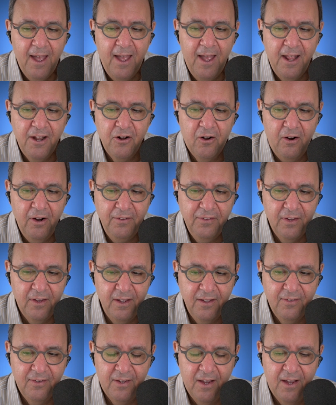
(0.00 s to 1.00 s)
And
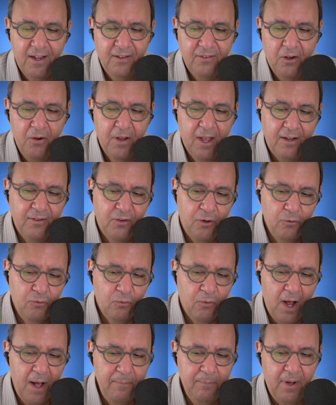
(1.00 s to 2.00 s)
Arsalan says, okay, so
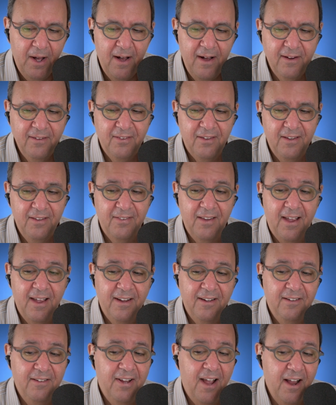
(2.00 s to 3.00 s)
Dropbox is
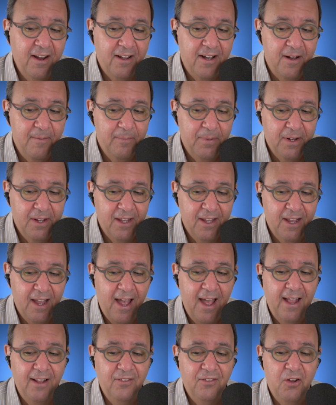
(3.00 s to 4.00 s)
a tech company.
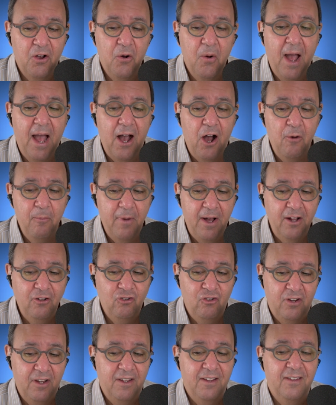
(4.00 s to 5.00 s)
And so how
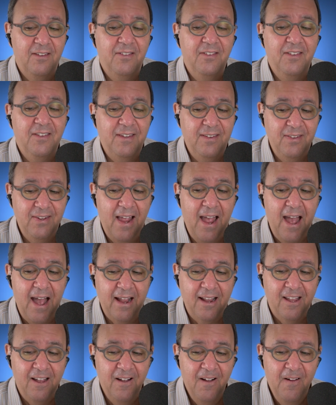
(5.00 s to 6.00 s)
much is
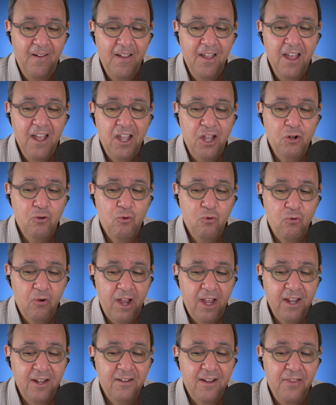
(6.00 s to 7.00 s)
tech
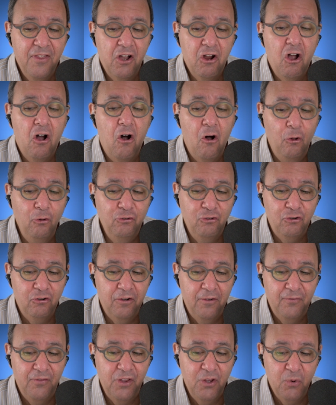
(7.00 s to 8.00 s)
ingrained in the culture
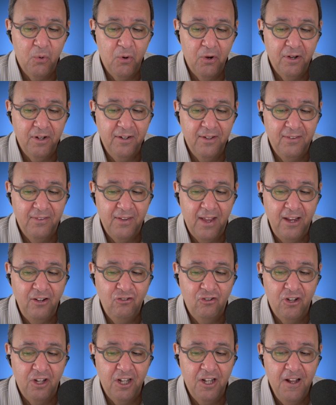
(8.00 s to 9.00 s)
of the
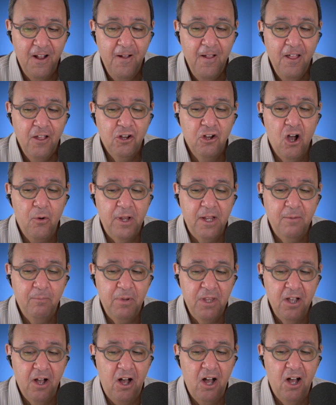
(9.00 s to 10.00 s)
organization going
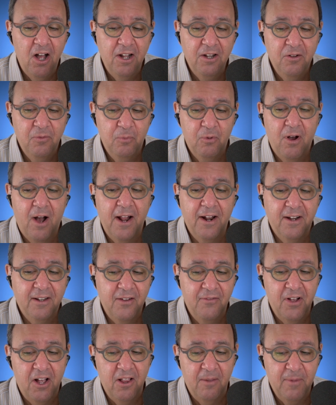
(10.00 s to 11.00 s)
beyond product
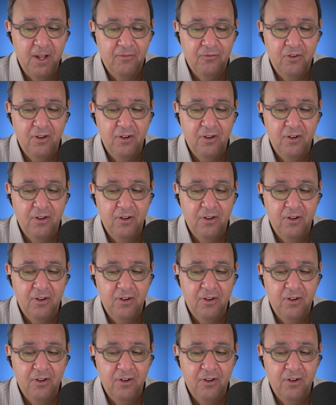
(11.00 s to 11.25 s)
development?